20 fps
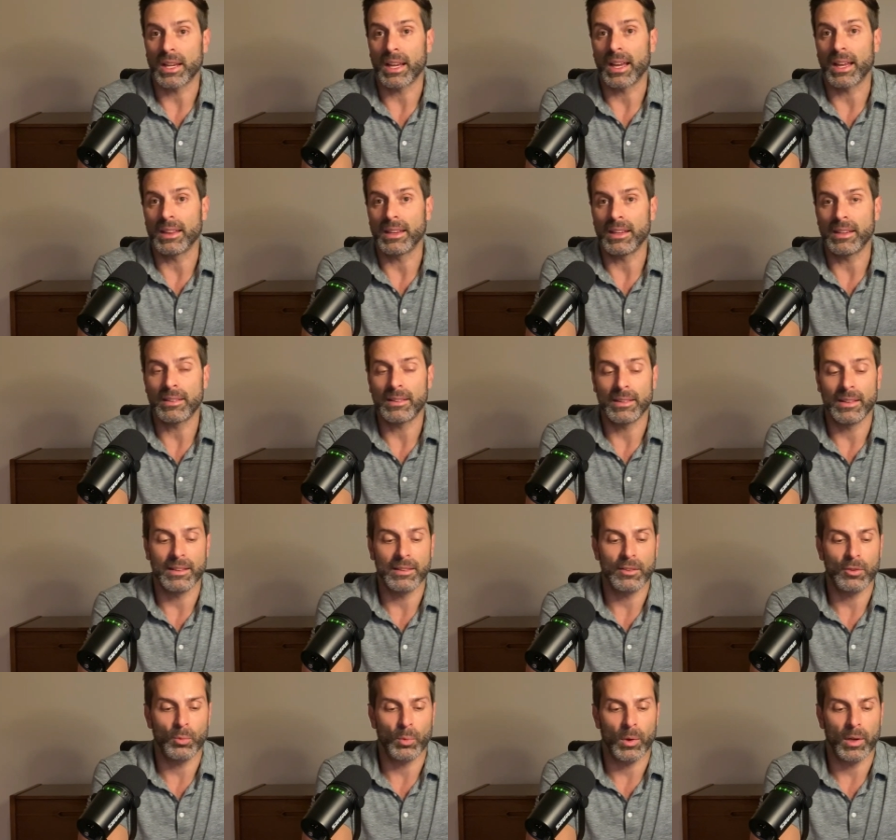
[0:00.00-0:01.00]
And these, this
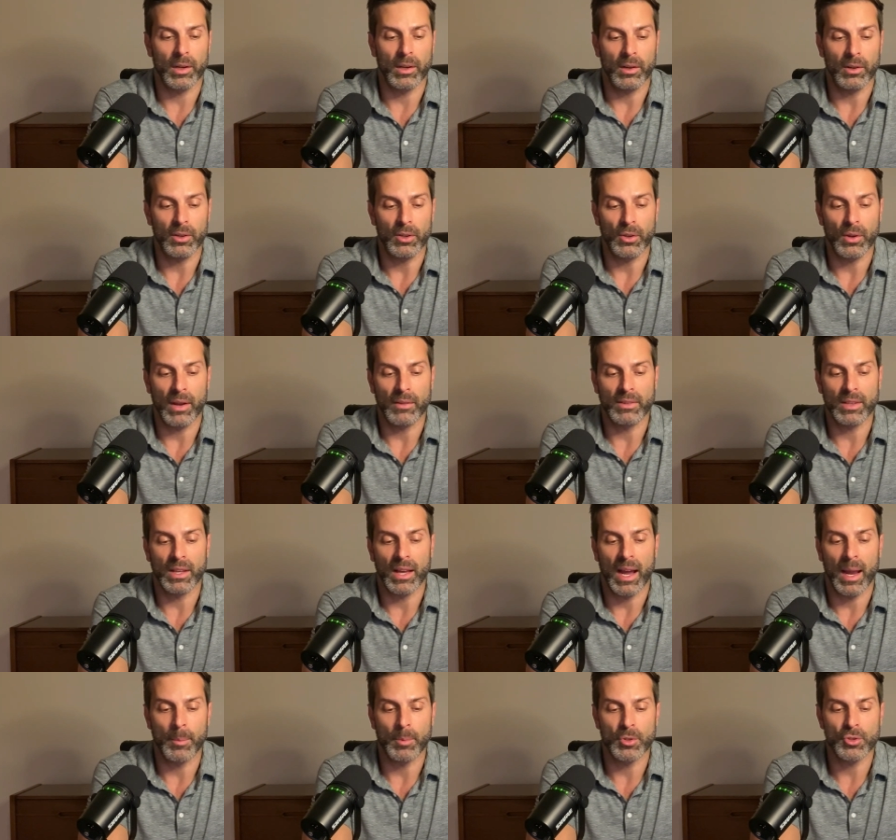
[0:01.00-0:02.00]
is where you have the
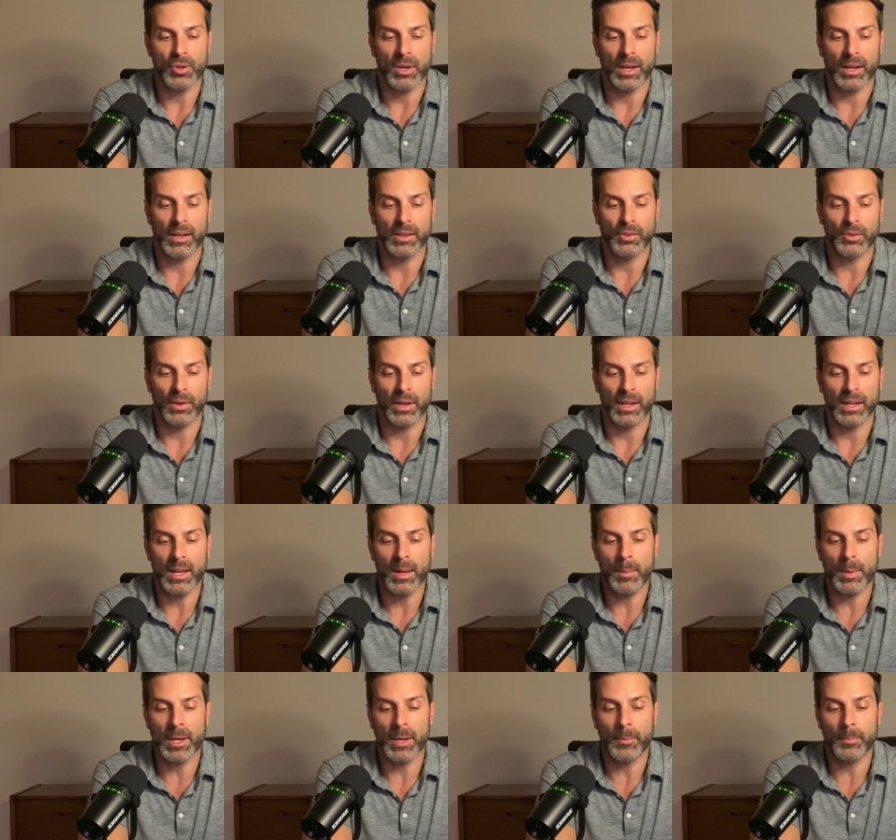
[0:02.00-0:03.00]

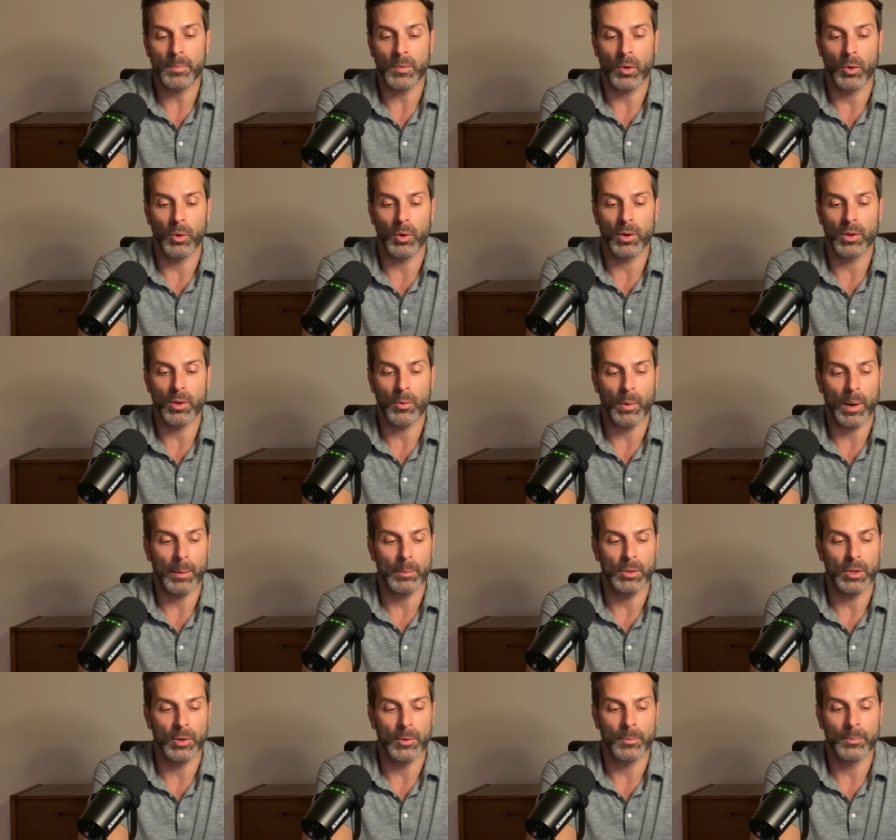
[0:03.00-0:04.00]
hypertriglyceridemia or the
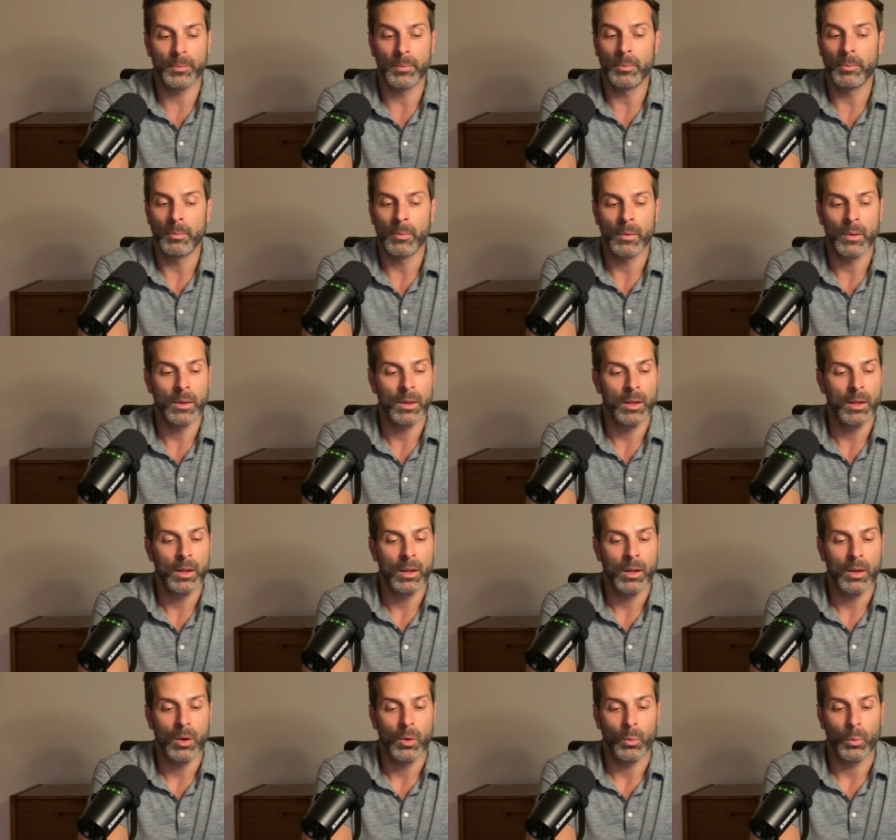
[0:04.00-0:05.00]
rhabdo.
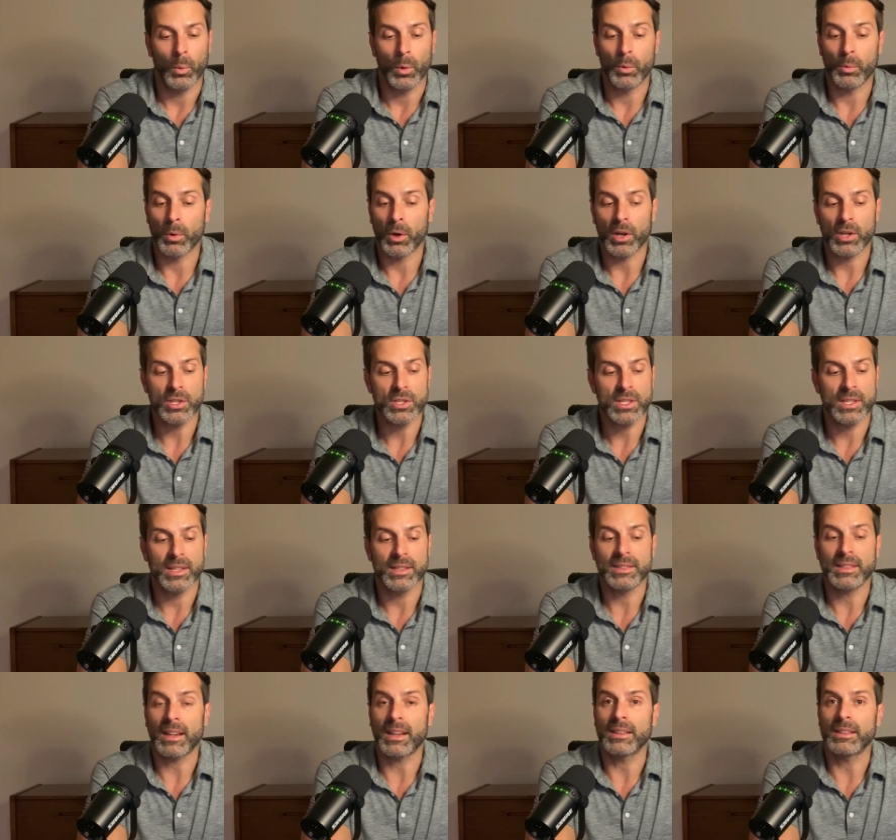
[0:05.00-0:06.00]
With regards to the
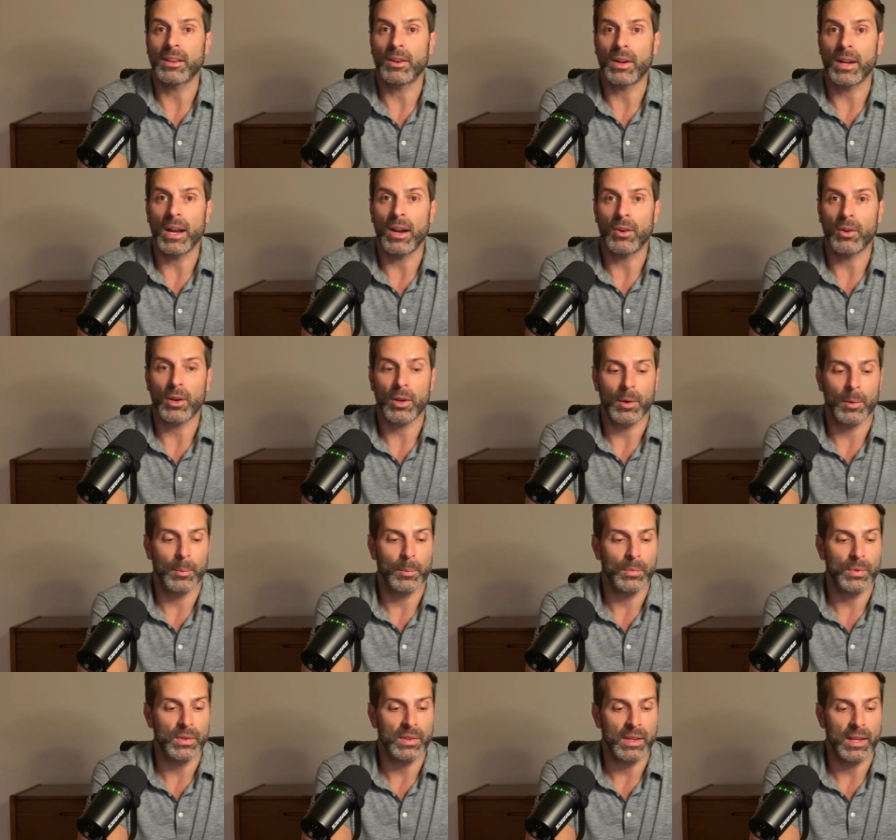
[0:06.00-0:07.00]
secondary
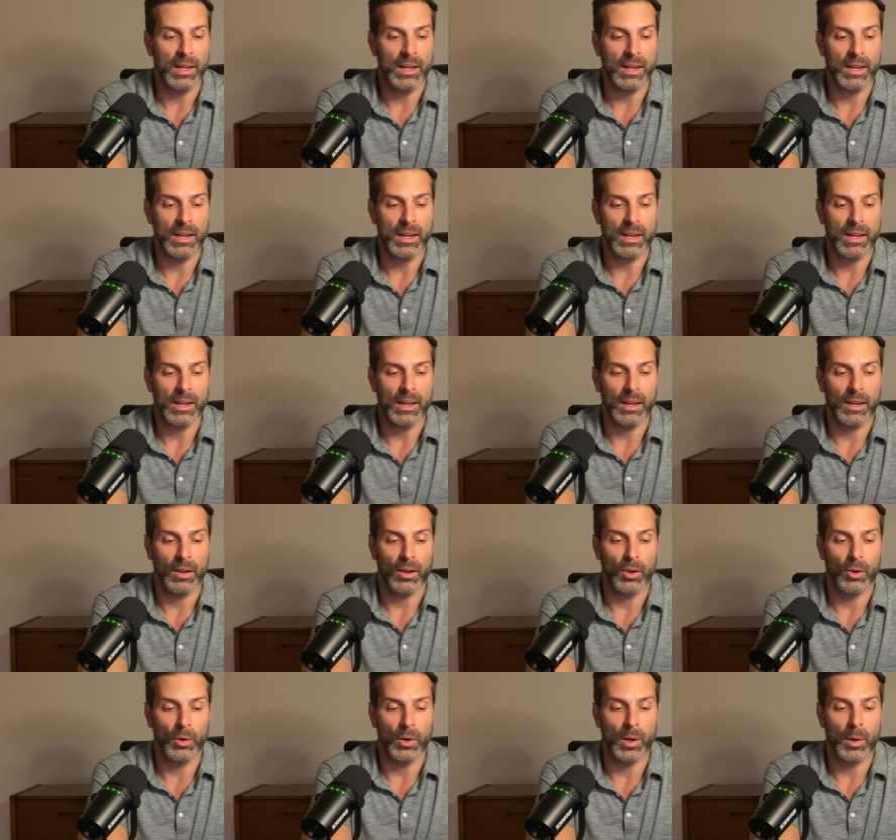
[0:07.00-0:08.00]
outcomes, they
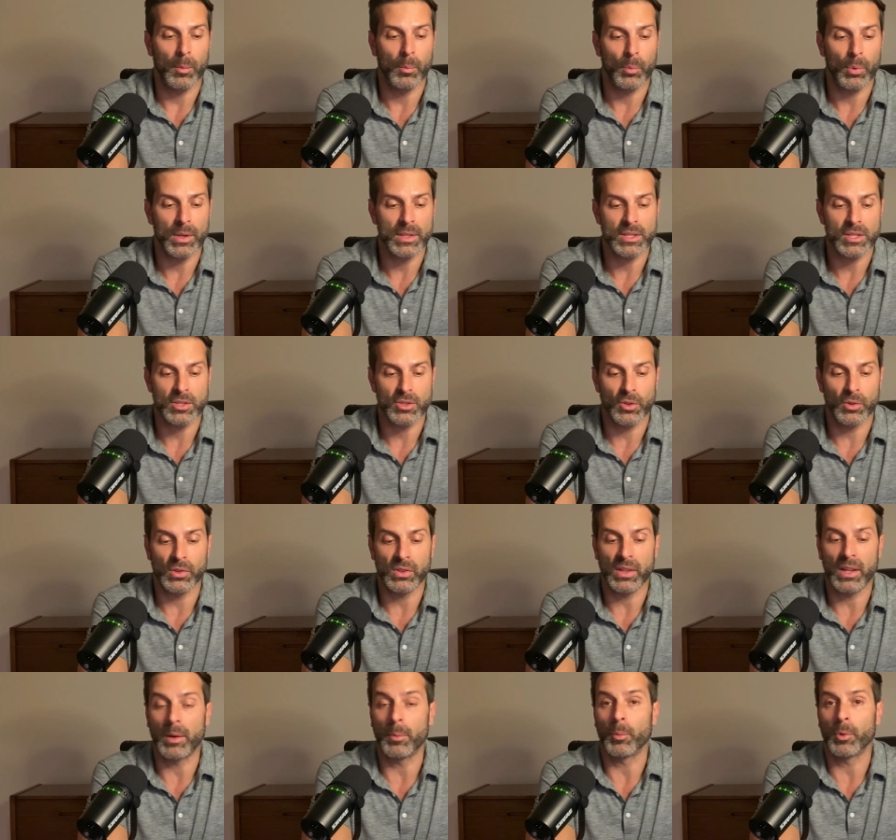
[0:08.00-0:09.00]
included PRIS
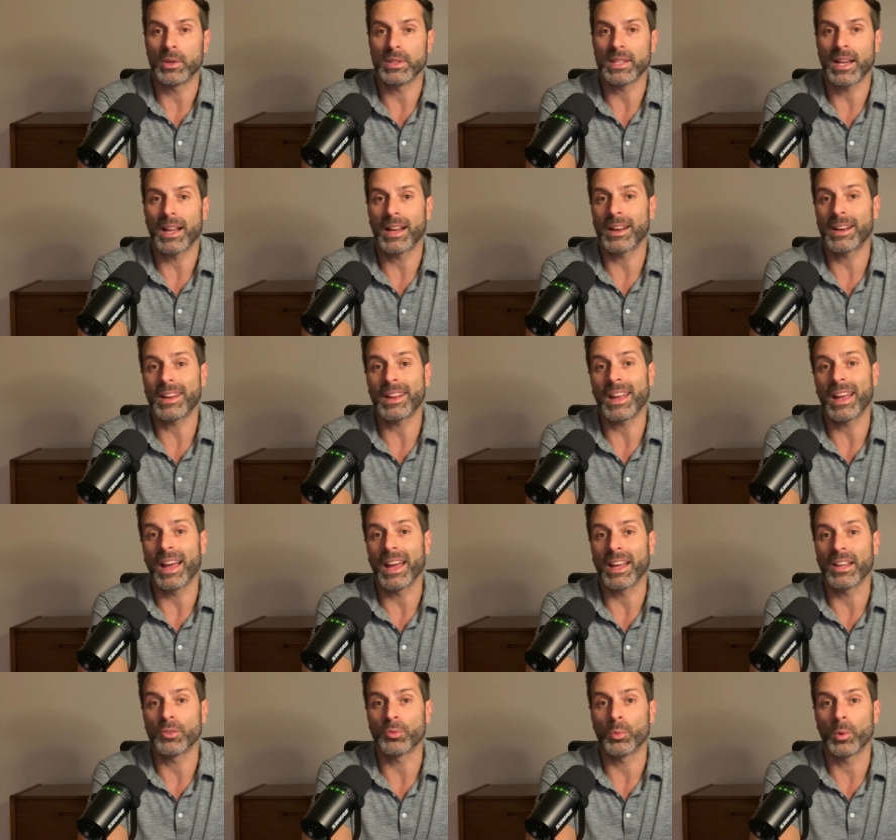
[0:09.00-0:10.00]
associated mortality
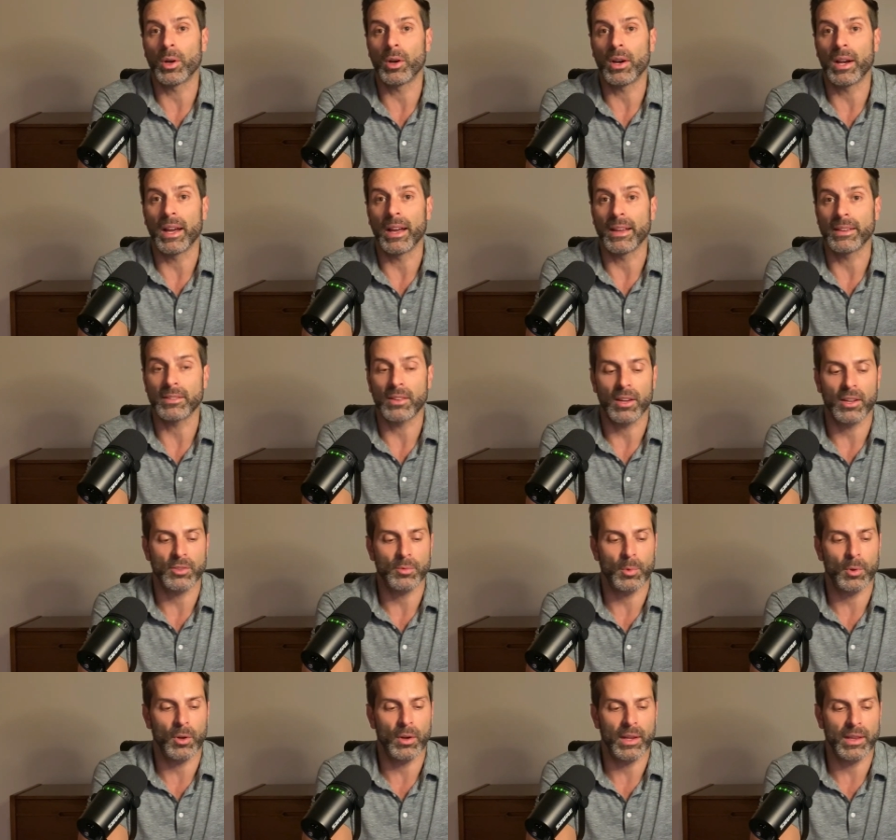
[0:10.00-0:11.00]
as well as
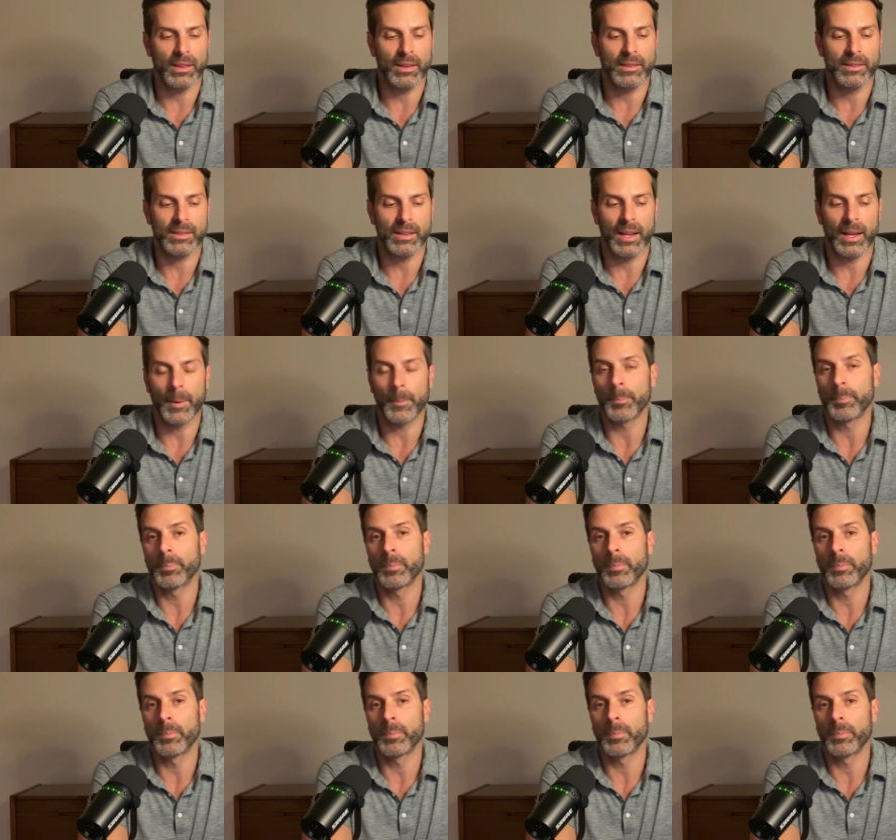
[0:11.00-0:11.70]
hospital length of stay.